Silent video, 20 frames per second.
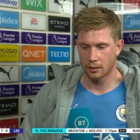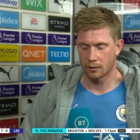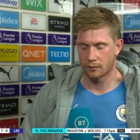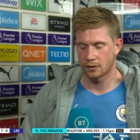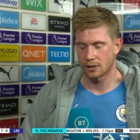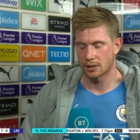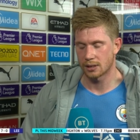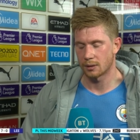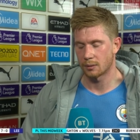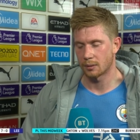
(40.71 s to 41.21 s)

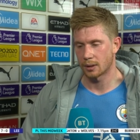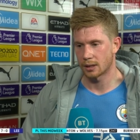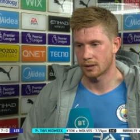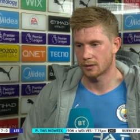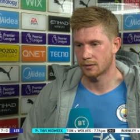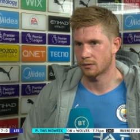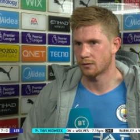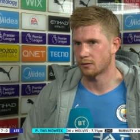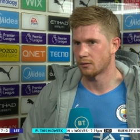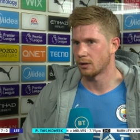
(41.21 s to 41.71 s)
obviously when
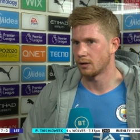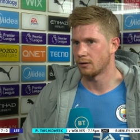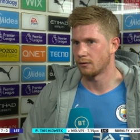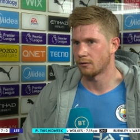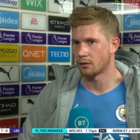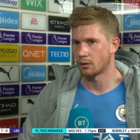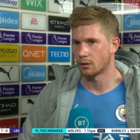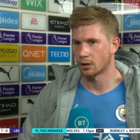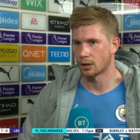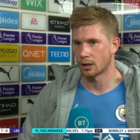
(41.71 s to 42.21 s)
it's
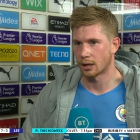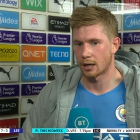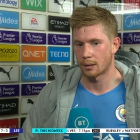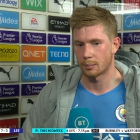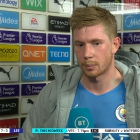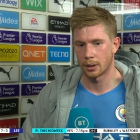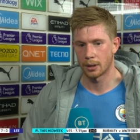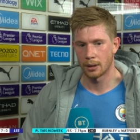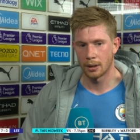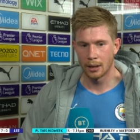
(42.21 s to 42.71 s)
3-4-0
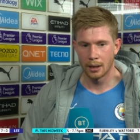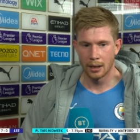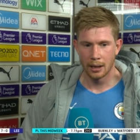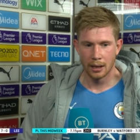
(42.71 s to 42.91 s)
up,